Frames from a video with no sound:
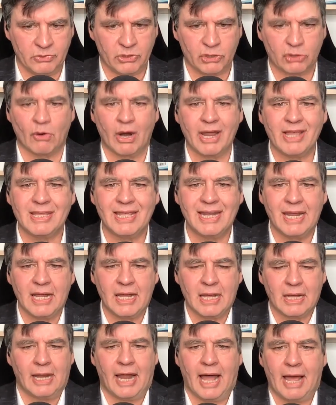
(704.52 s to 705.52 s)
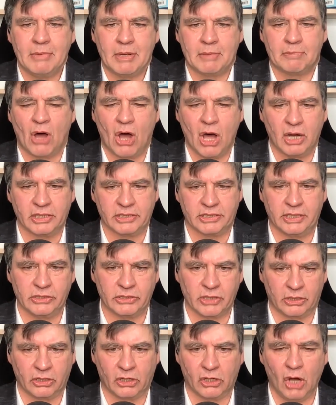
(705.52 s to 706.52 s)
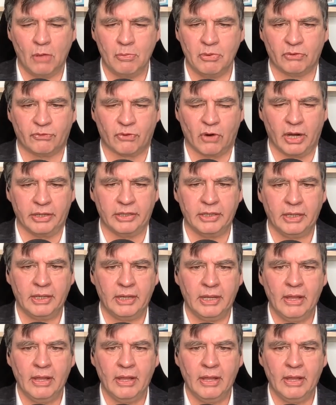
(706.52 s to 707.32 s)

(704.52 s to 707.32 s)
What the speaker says: strengthening climate policies on the global front